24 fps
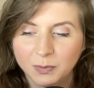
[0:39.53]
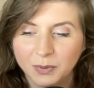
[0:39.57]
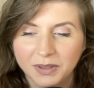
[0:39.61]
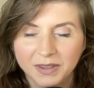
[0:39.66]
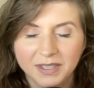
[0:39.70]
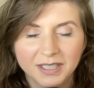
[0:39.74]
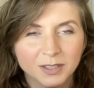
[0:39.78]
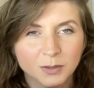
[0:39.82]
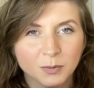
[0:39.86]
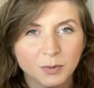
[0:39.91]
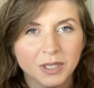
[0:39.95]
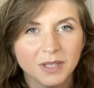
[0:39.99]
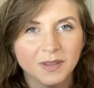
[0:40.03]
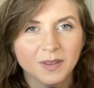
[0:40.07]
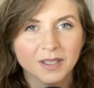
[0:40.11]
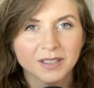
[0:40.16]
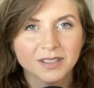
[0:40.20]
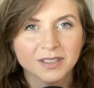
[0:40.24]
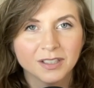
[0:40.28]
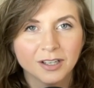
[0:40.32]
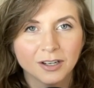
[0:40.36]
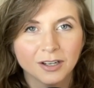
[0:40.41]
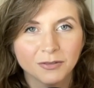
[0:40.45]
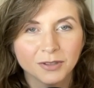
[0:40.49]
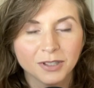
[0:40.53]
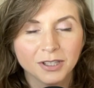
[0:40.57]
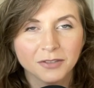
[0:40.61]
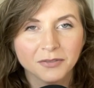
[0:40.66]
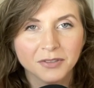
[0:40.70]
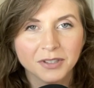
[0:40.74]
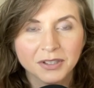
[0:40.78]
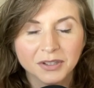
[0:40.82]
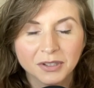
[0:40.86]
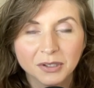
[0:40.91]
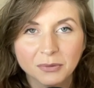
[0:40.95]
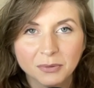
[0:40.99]
But this week, that's not
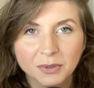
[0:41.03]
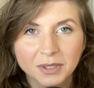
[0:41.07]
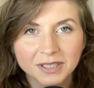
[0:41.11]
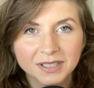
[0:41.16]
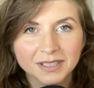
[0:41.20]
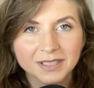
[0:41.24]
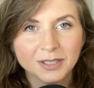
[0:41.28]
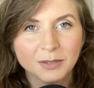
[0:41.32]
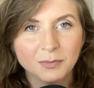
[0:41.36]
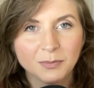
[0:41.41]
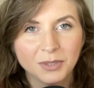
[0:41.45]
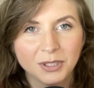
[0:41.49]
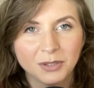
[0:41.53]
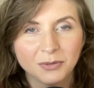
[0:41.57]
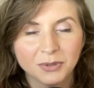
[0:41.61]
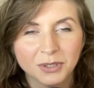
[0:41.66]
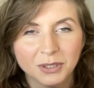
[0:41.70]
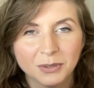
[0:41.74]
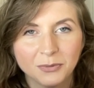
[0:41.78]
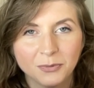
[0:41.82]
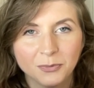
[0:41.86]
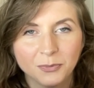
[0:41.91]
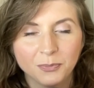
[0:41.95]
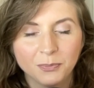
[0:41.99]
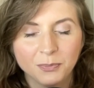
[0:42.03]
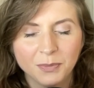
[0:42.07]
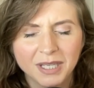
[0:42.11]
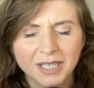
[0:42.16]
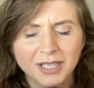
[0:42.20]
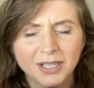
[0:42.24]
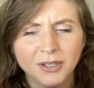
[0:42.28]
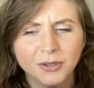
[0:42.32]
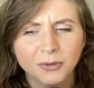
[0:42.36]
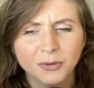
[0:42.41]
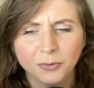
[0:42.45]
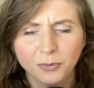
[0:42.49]
relevant. There wasn't a midweek
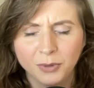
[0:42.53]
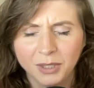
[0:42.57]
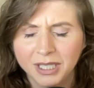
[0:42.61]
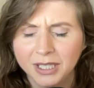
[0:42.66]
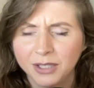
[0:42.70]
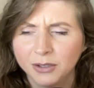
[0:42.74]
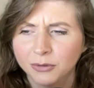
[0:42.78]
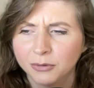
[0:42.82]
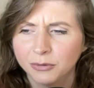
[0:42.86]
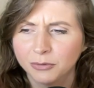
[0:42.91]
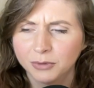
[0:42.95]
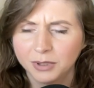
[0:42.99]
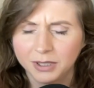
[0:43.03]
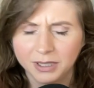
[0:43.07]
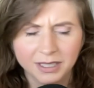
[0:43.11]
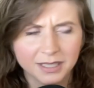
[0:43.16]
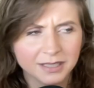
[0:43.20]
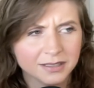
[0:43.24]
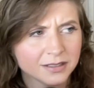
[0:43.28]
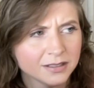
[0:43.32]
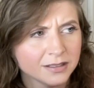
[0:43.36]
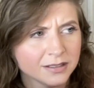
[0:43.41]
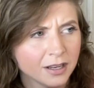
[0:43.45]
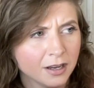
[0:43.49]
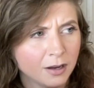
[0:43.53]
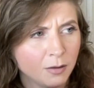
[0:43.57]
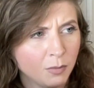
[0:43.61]
midweek release.